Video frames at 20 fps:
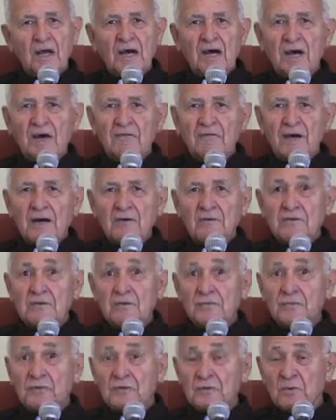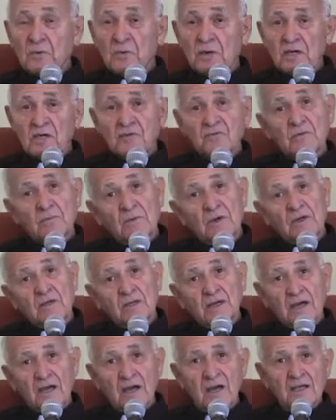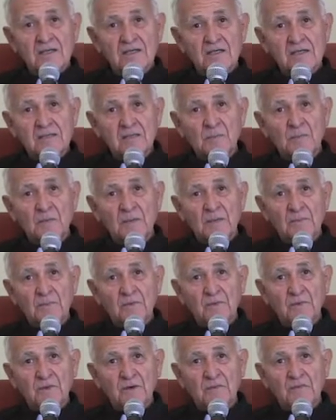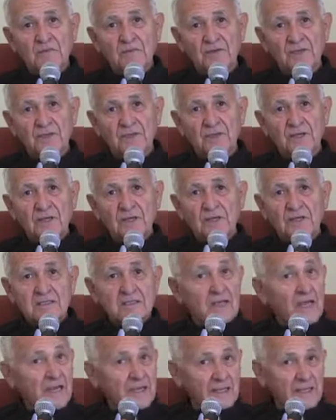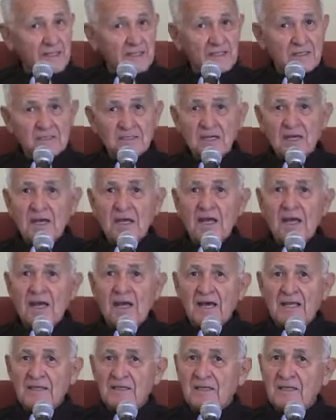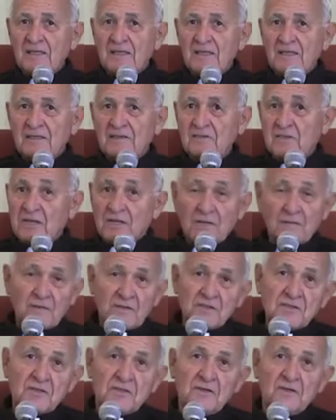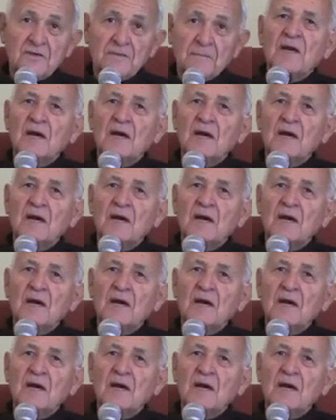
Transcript: of how different it was from our diocesan paper of the Tidings and the Sunday Visitor.